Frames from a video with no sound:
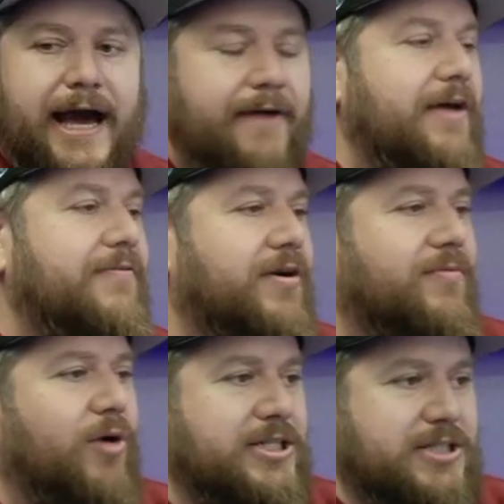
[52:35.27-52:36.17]
never
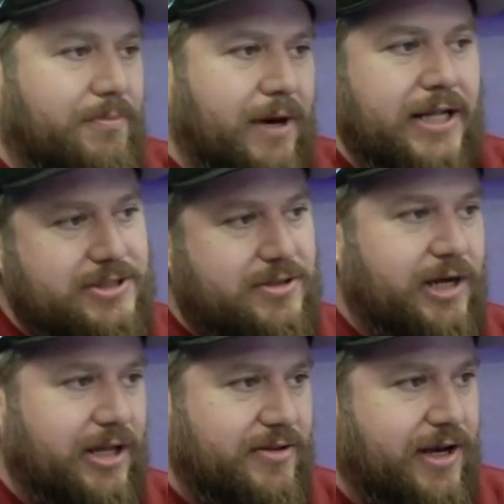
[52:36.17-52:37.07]
watched the monster
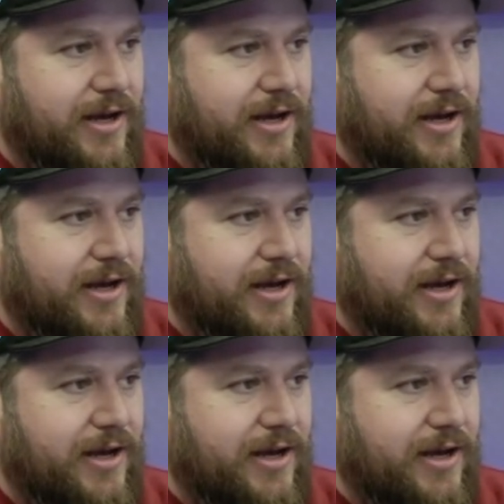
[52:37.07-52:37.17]
hentai.